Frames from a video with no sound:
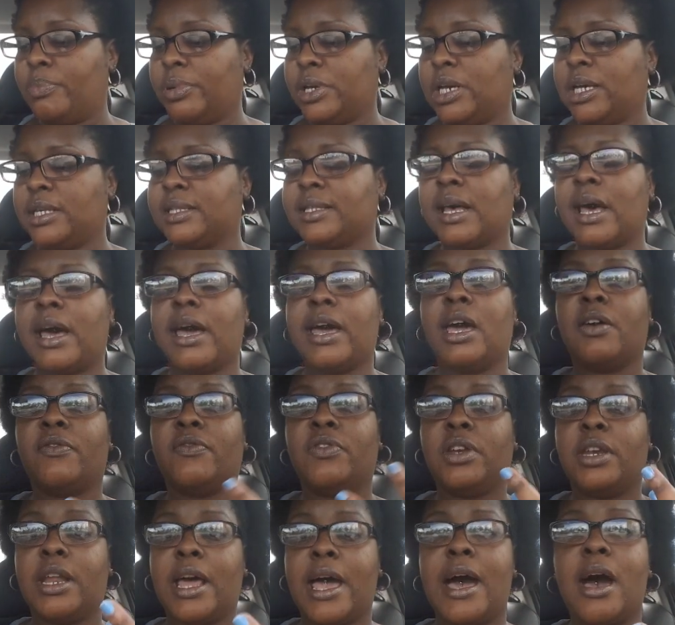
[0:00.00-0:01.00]
because I
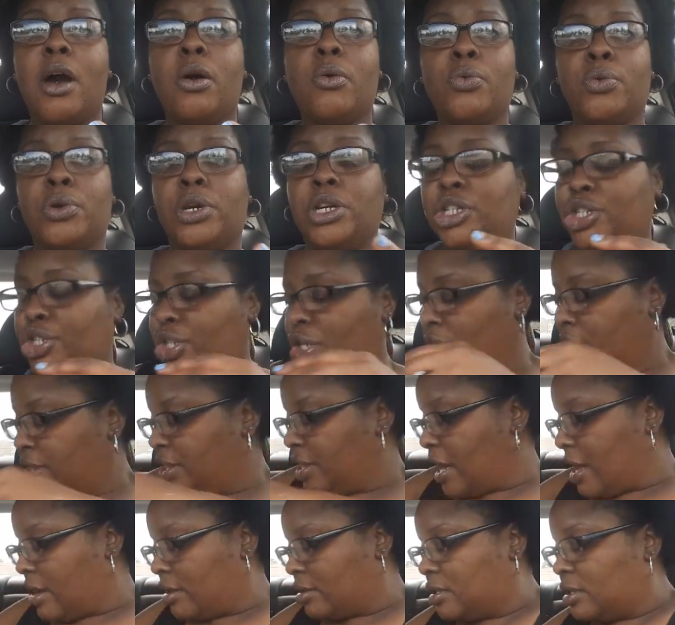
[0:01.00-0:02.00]
have now reached a
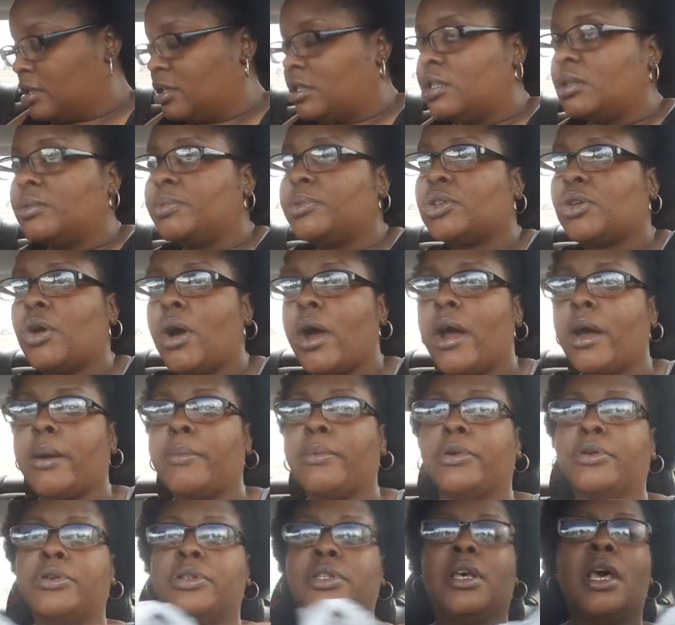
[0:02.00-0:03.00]
thousand
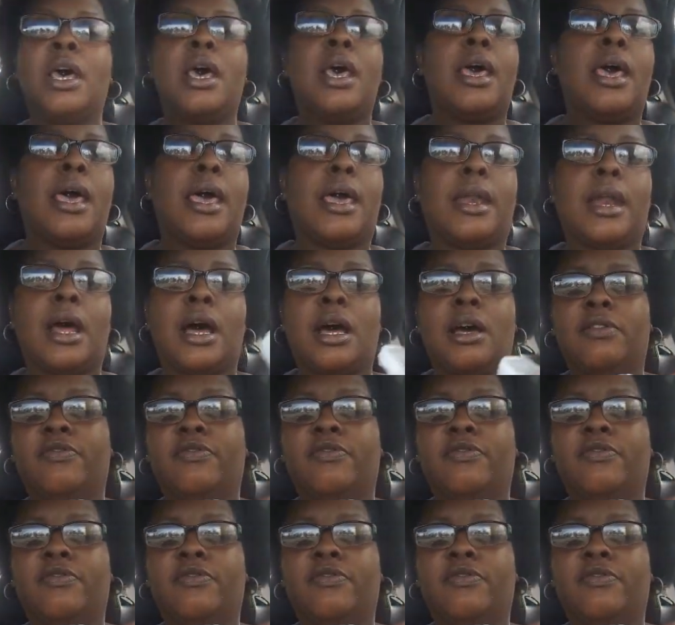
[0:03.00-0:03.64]
subscribers, and